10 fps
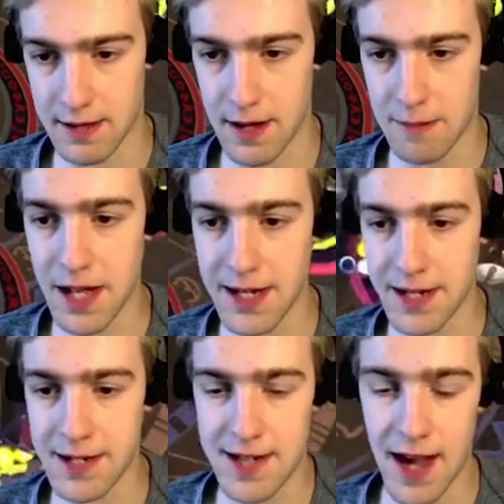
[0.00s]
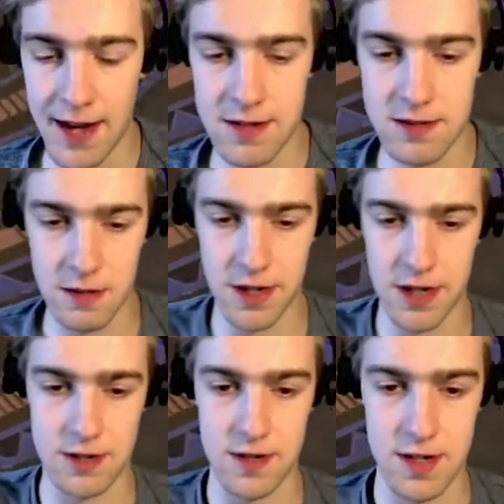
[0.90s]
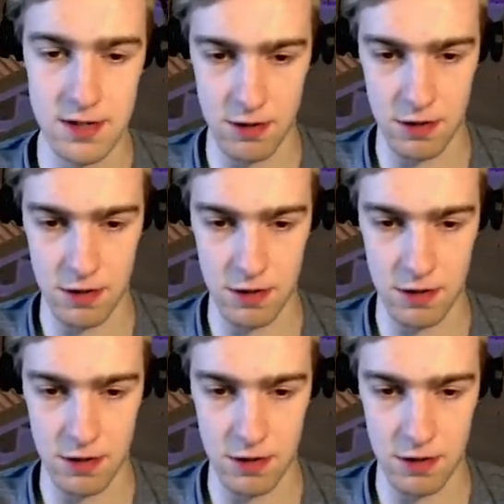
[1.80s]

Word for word: Planning an attack! So we're going to do this real